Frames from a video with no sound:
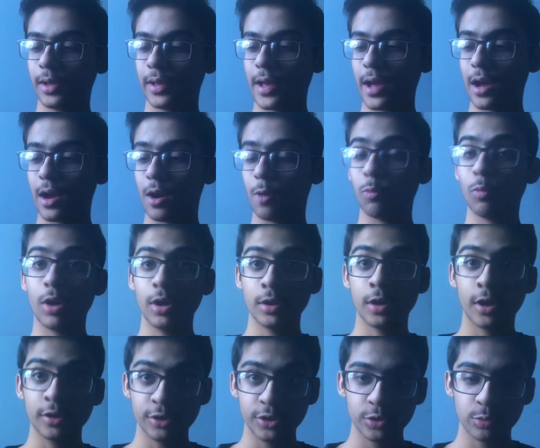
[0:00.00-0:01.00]

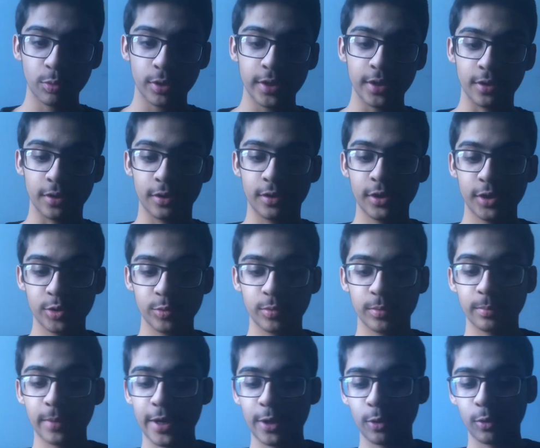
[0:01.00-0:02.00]
120 hertz. With
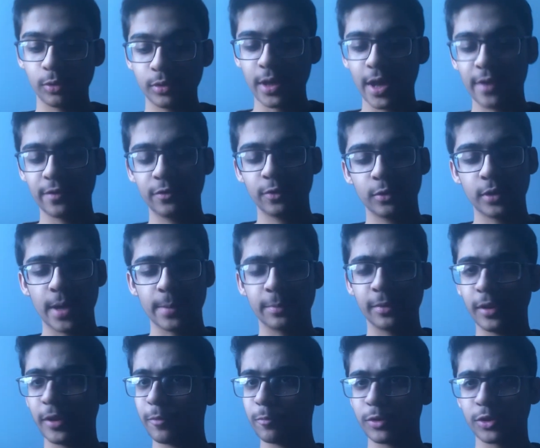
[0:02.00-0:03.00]
my old iPhone, I
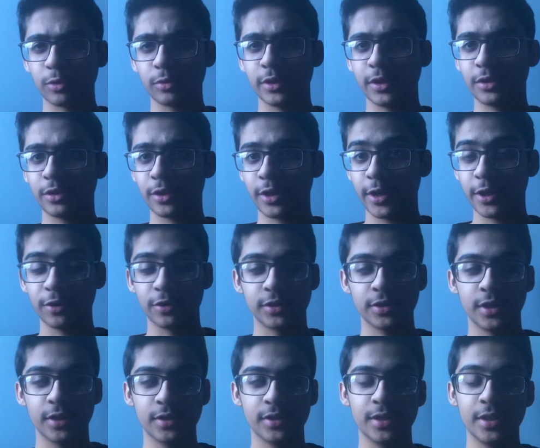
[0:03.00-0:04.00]
believe was only 30 or
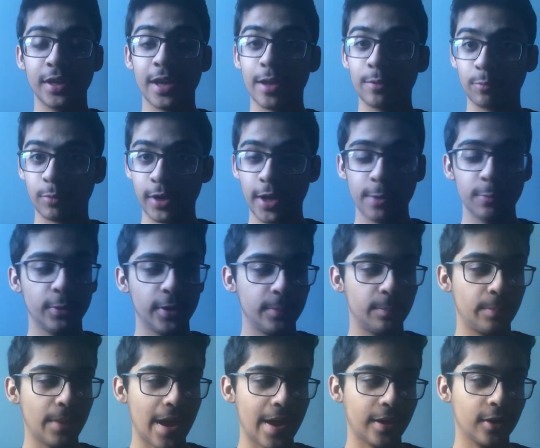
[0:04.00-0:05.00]
60. And when I went
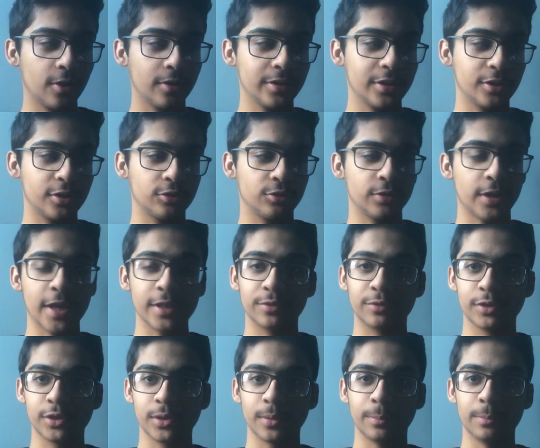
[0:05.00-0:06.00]
back on it to
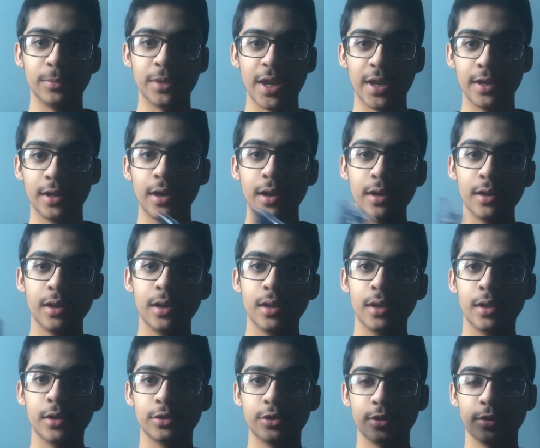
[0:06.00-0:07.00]
transfer some data
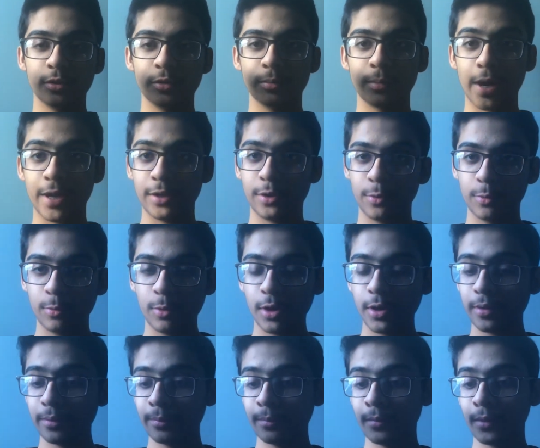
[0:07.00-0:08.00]
to my new
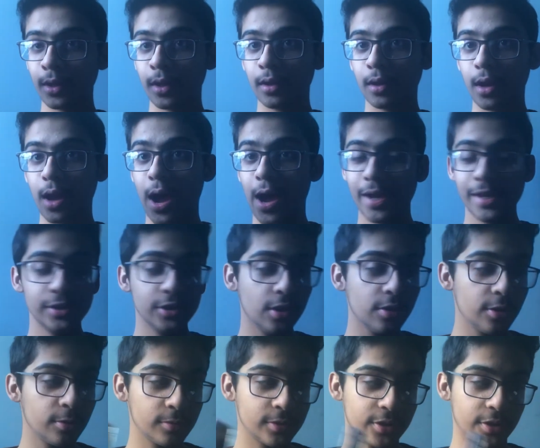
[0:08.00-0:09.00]
one, I saw
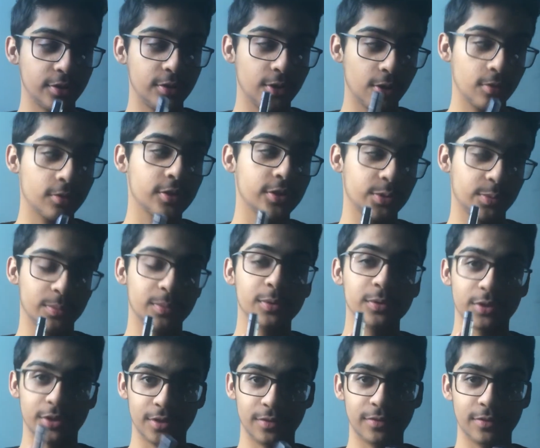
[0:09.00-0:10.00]
there was a noticeable
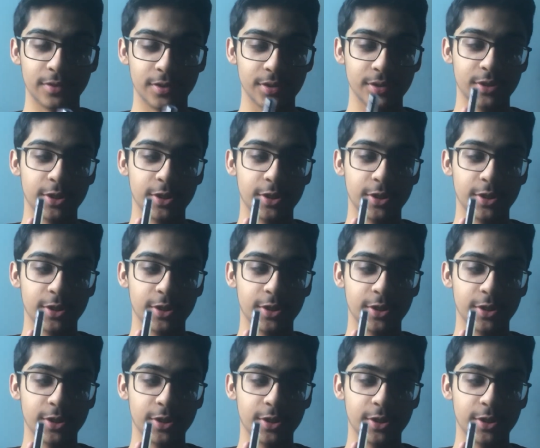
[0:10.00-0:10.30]
difference.